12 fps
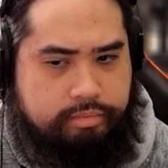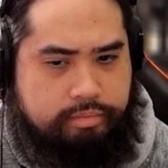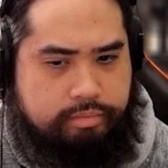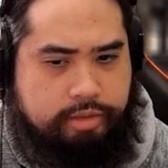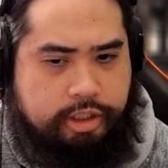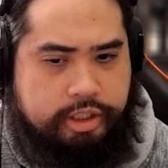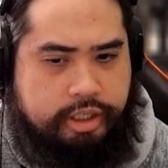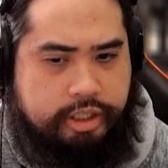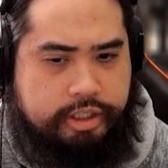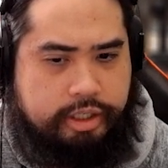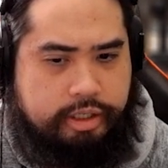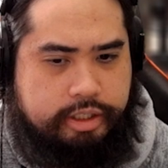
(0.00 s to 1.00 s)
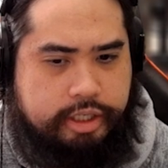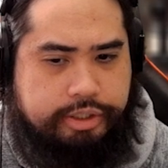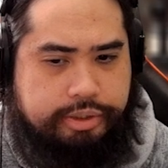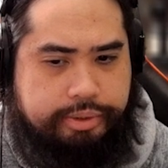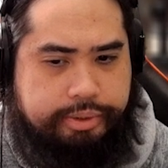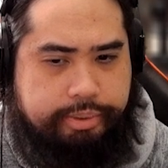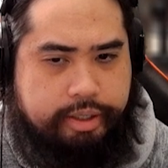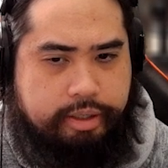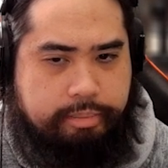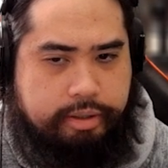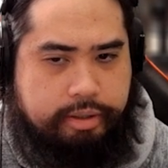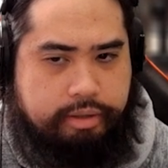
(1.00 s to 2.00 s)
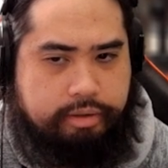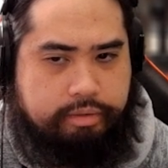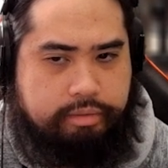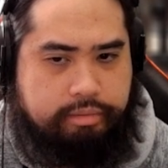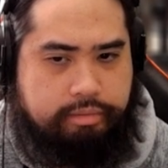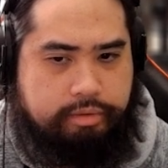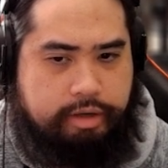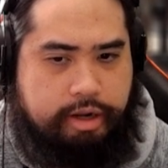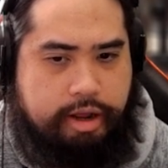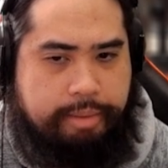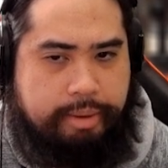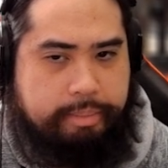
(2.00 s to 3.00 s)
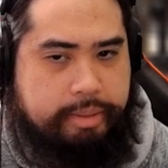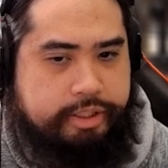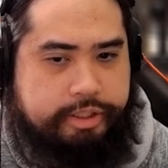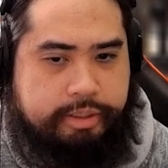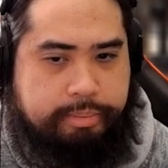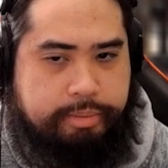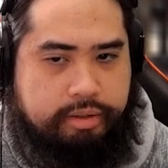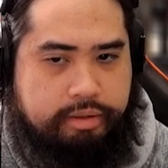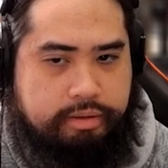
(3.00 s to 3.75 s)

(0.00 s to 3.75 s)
Isn't it? It takes 220, but am I missing something?